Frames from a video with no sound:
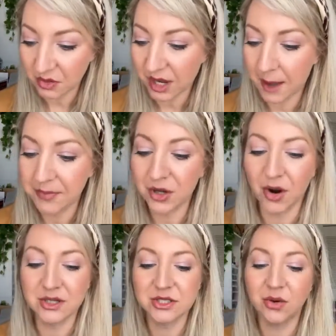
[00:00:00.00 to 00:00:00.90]
Okay,
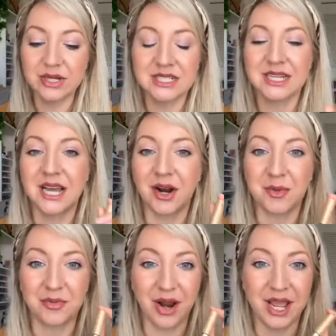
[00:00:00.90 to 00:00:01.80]
you're also going to get
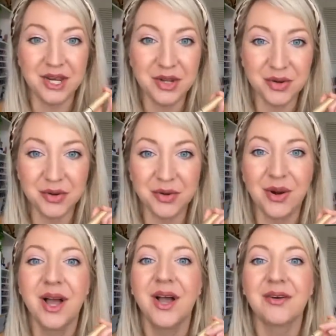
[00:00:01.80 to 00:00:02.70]
our brand
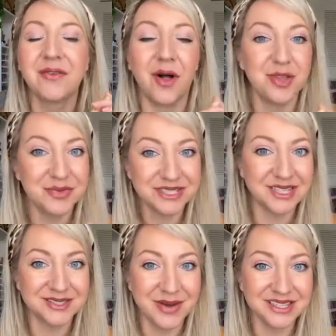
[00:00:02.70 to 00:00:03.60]
new Volume
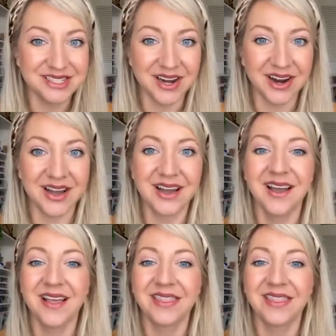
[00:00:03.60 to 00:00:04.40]
Intense Mascara.